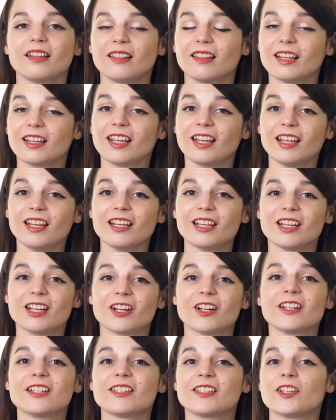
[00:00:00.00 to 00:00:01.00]
The key
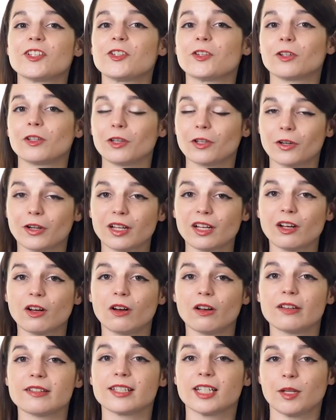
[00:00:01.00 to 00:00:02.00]
here is that your learning
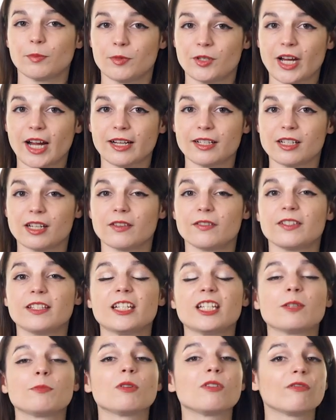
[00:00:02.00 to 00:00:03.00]
goals and objectives
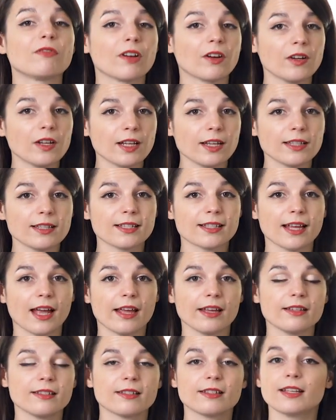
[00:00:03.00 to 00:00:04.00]
need to be very
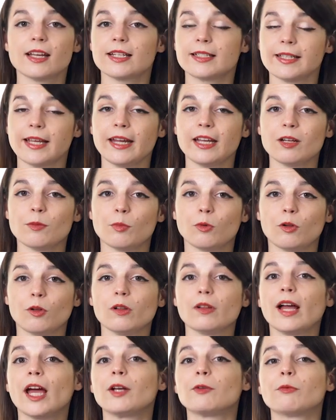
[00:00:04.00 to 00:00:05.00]
concise,
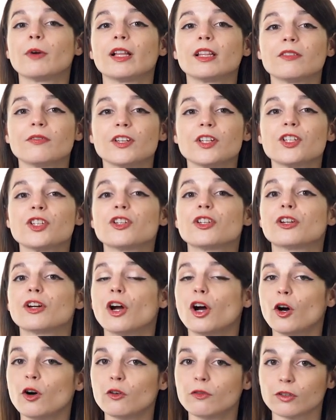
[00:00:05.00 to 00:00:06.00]
attainable, and relevant to
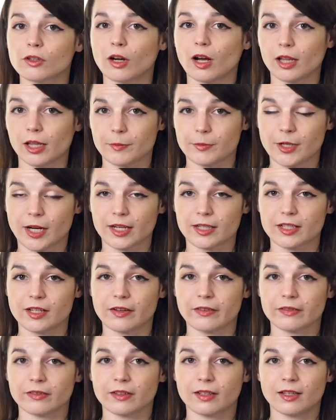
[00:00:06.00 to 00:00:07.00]
your overall
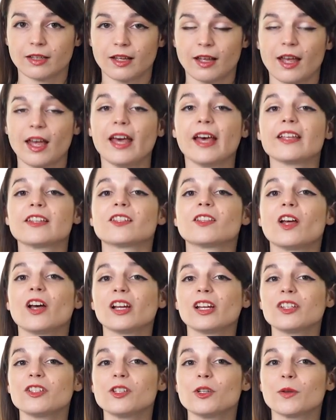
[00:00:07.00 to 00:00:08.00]
objective. As
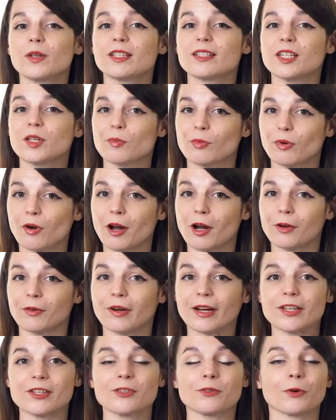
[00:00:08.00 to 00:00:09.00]
long as you can see
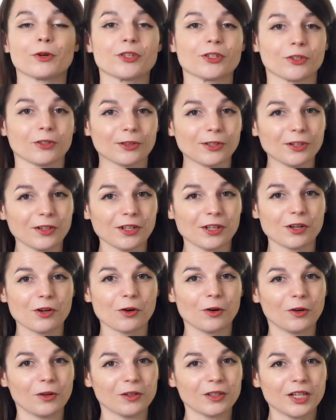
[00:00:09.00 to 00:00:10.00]
progress towards your learning
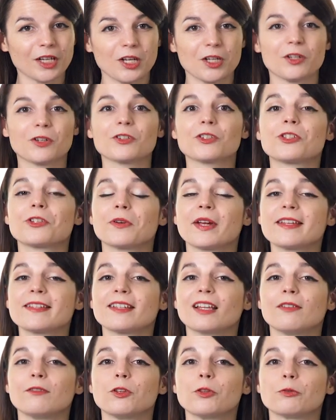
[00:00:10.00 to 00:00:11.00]
goal, your
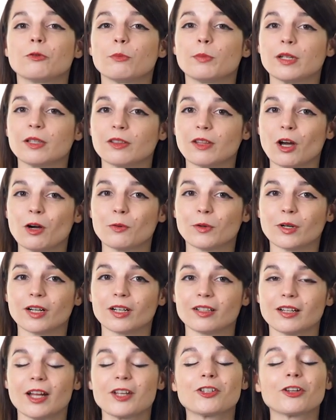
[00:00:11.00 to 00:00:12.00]
stress levels will be
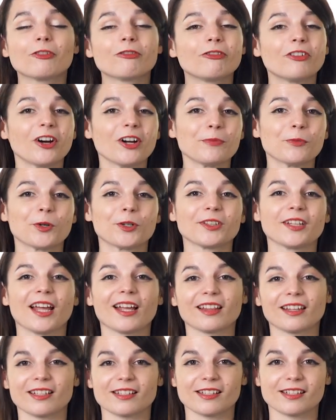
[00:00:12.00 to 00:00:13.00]
lower and you're far more
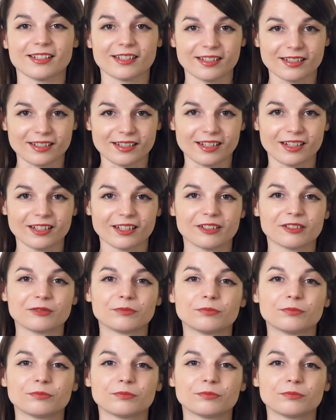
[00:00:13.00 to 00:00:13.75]
likely to succeed.